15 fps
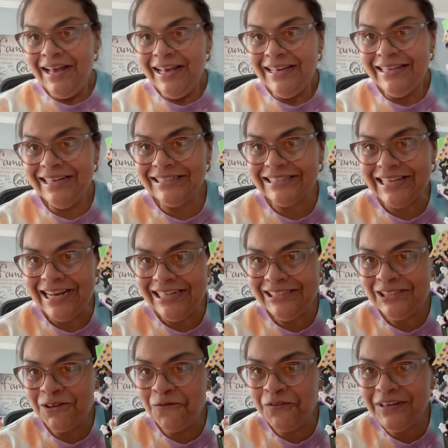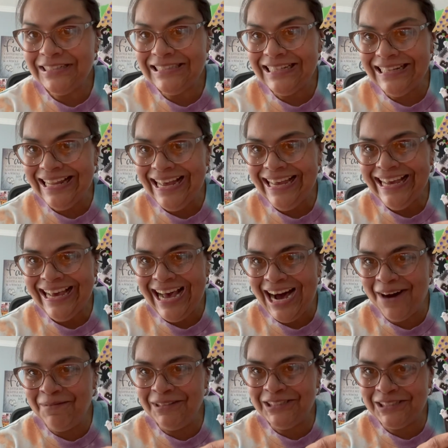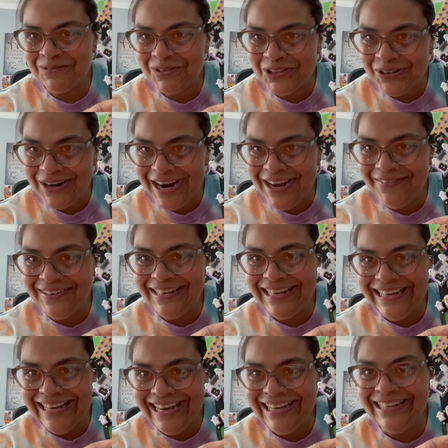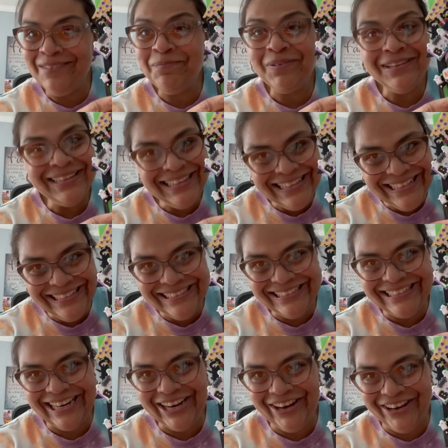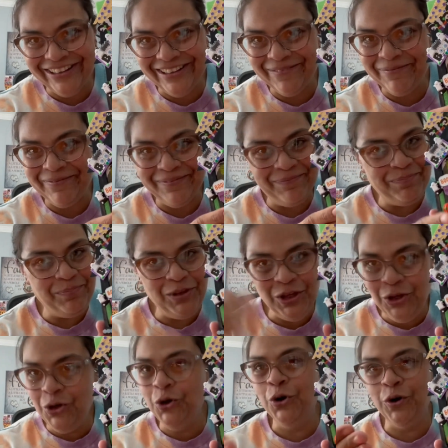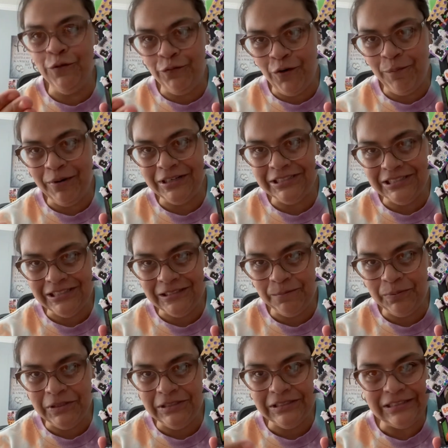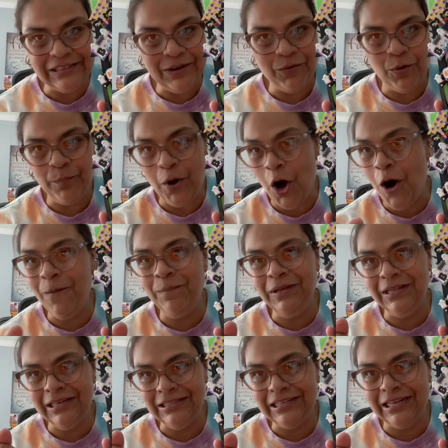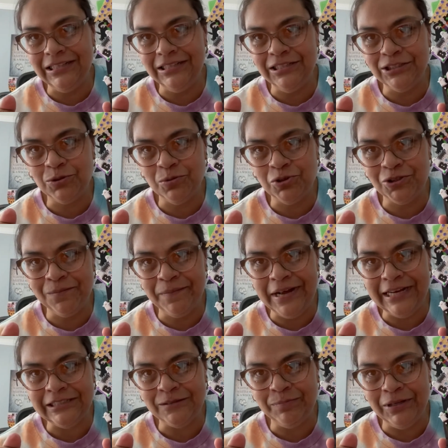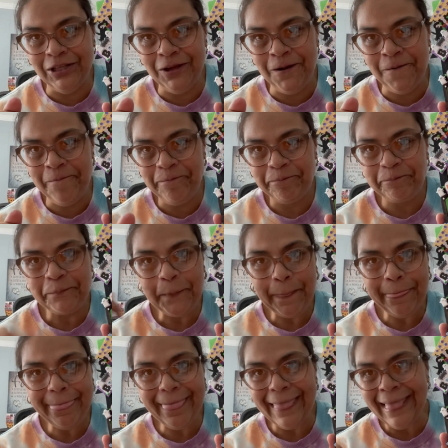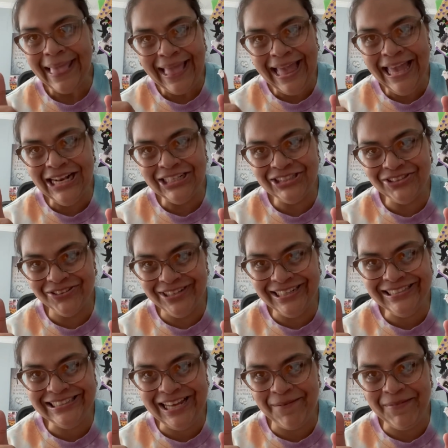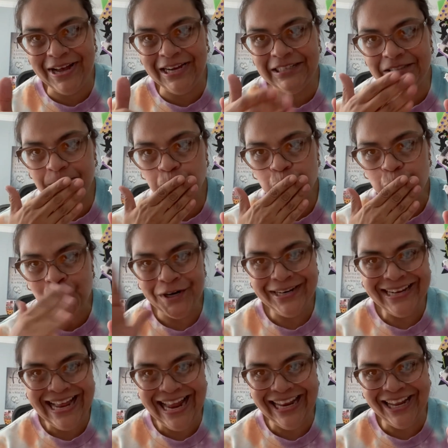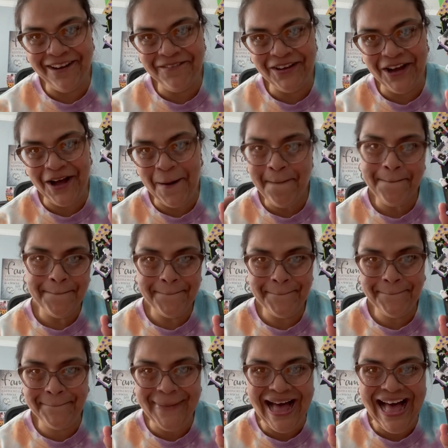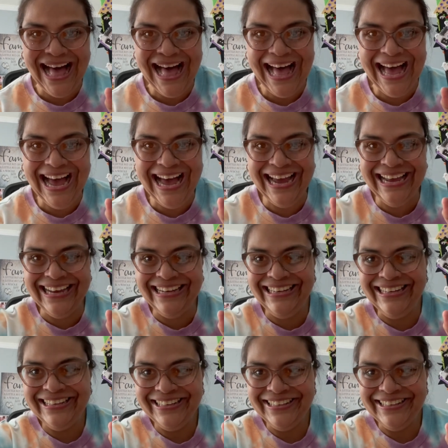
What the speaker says: Yes, guys, don't forget to like, comment, subscribe. And again, please check all the beautiful participants that will all be linked down in the description box below. And until next time, guys, I love y'all. Bye.